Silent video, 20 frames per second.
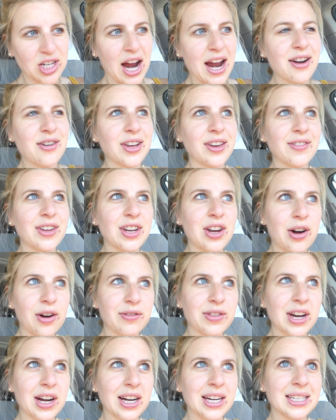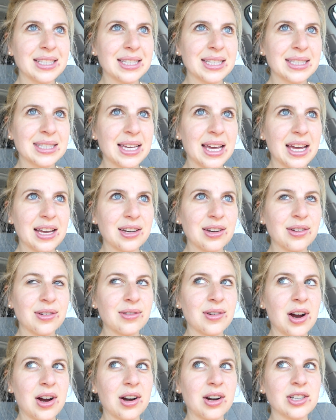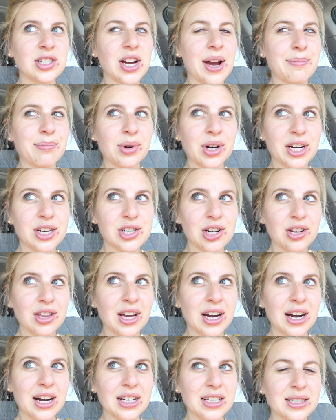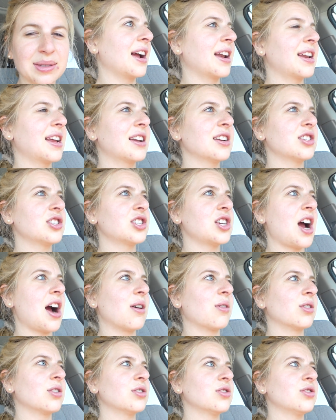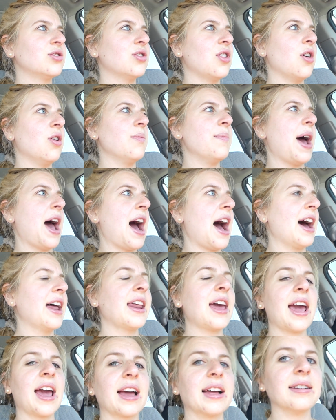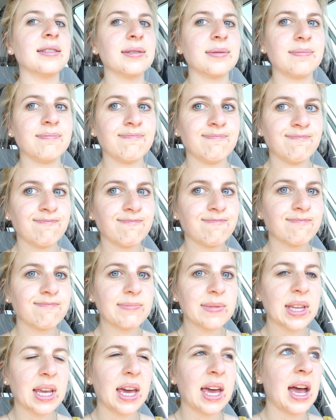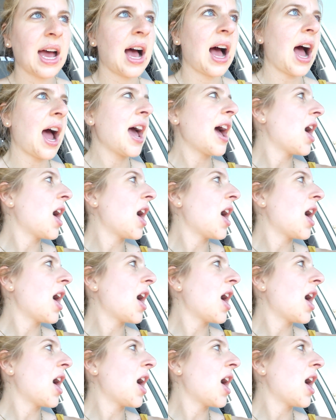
I don't even know if there is a sand dune arch. I'm pretty sure there is. I need a shower so bad and I